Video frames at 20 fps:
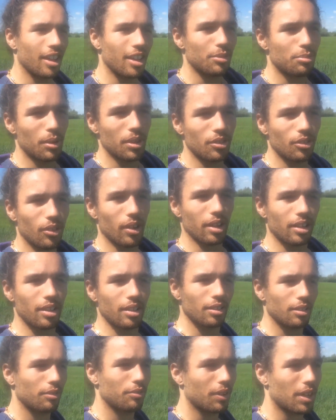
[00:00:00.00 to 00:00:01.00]
It's been
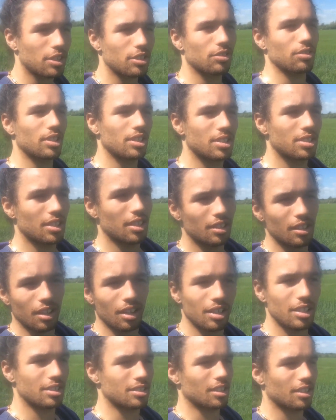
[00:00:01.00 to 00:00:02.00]
great. Thanks for listening,
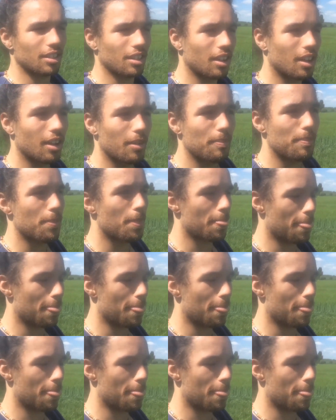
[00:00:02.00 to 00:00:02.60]
guys, and I